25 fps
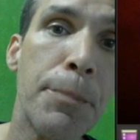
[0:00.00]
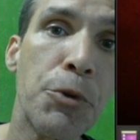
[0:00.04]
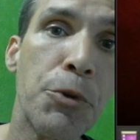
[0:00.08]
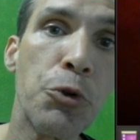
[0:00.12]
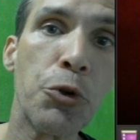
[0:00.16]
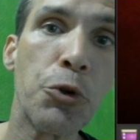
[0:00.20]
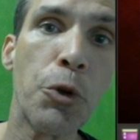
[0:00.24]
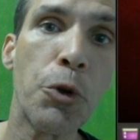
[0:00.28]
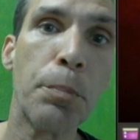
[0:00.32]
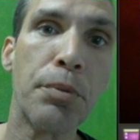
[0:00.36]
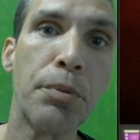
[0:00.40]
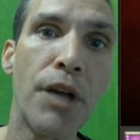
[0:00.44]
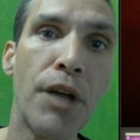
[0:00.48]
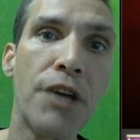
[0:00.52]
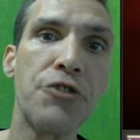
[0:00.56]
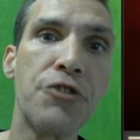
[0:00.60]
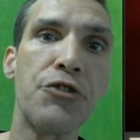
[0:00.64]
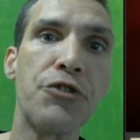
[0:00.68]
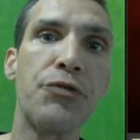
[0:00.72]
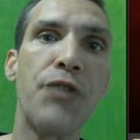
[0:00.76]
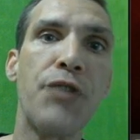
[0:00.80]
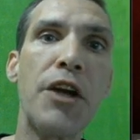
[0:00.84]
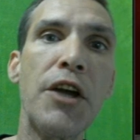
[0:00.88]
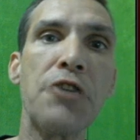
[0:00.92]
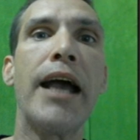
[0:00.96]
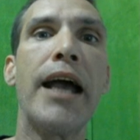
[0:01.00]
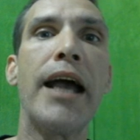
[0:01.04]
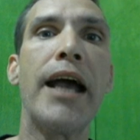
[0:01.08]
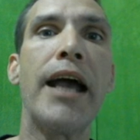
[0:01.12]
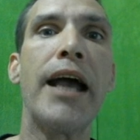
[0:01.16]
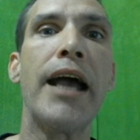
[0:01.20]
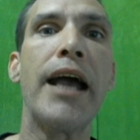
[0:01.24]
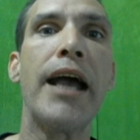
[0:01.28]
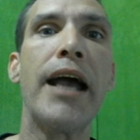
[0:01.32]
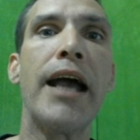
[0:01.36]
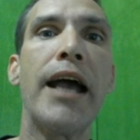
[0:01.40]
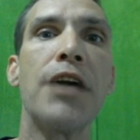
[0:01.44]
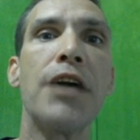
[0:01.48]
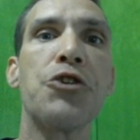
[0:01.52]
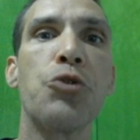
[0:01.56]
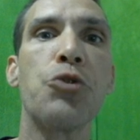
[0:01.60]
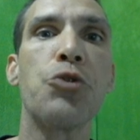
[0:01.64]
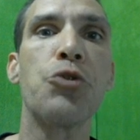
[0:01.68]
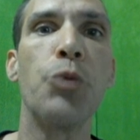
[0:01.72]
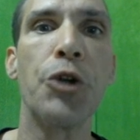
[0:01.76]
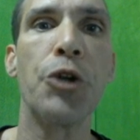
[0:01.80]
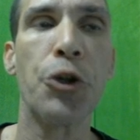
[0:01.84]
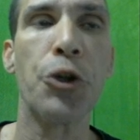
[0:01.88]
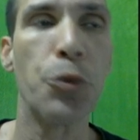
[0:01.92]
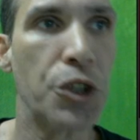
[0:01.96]
Google plus, Facebook, and
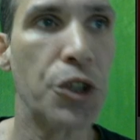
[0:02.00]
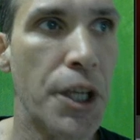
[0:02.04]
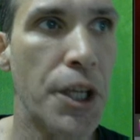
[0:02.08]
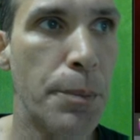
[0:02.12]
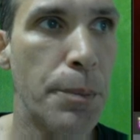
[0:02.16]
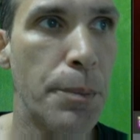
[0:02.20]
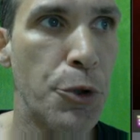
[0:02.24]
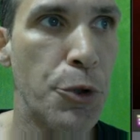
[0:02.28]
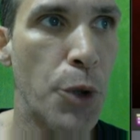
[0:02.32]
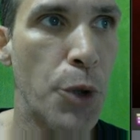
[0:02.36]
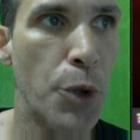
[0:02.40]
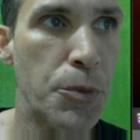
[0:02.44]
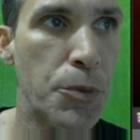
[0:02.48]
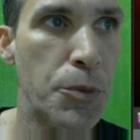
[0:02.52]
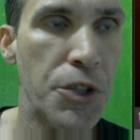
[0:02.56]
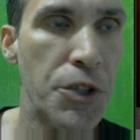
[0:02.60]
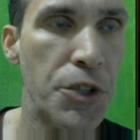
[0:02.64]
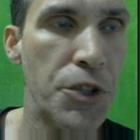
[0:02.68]
Twitter will keep you up